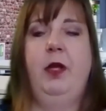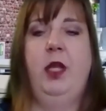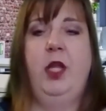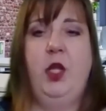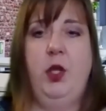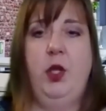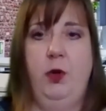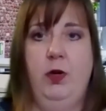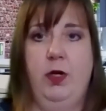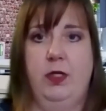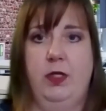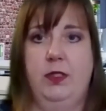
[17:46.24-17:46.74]

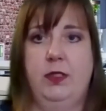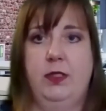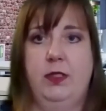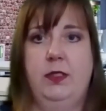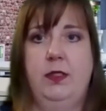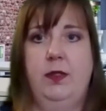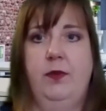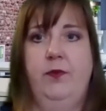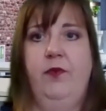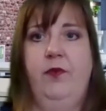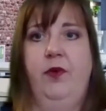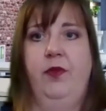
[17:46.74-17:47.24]

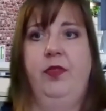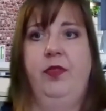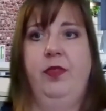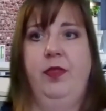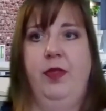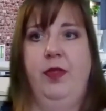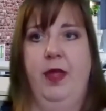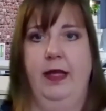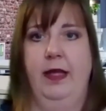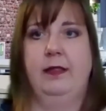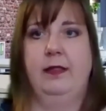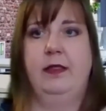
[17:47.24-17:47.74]
cures for
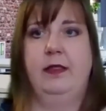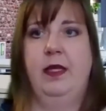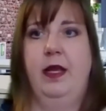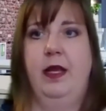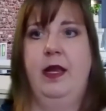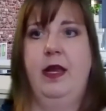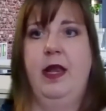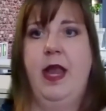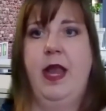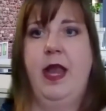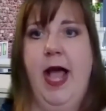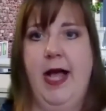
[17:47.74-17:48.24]
things, the
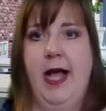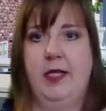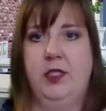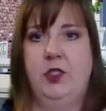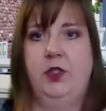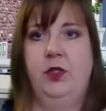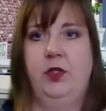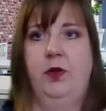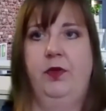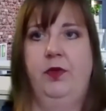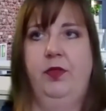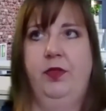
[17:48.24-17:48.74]

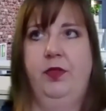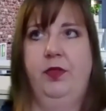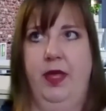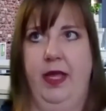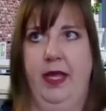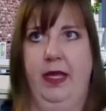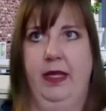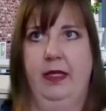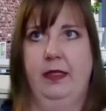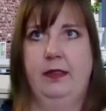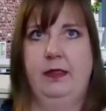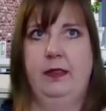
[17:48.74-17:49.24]
natural
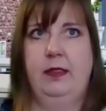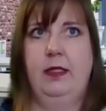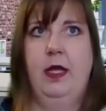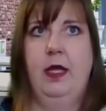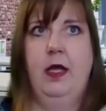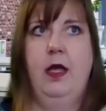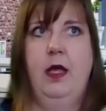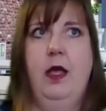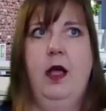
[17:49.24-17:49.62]
things.